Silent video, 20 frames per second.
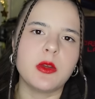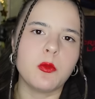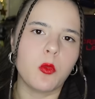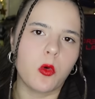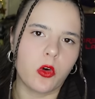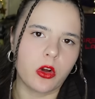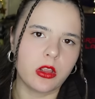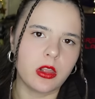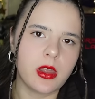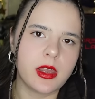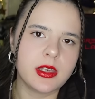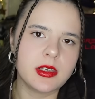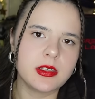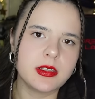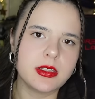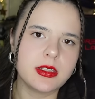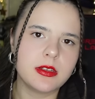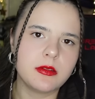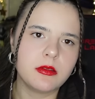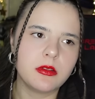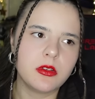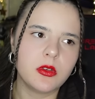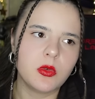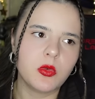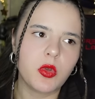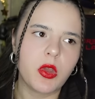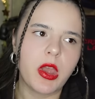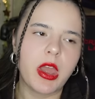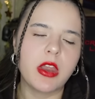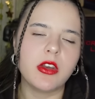Moreland
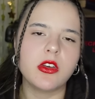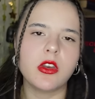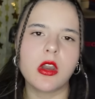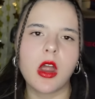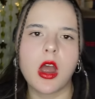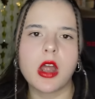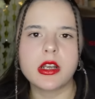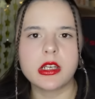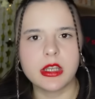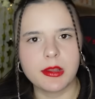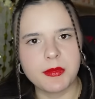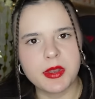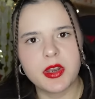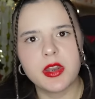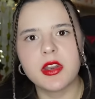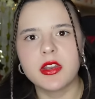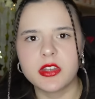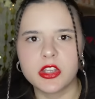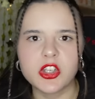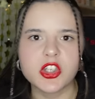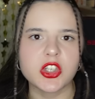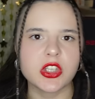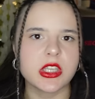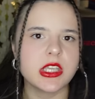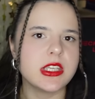and not limited edition.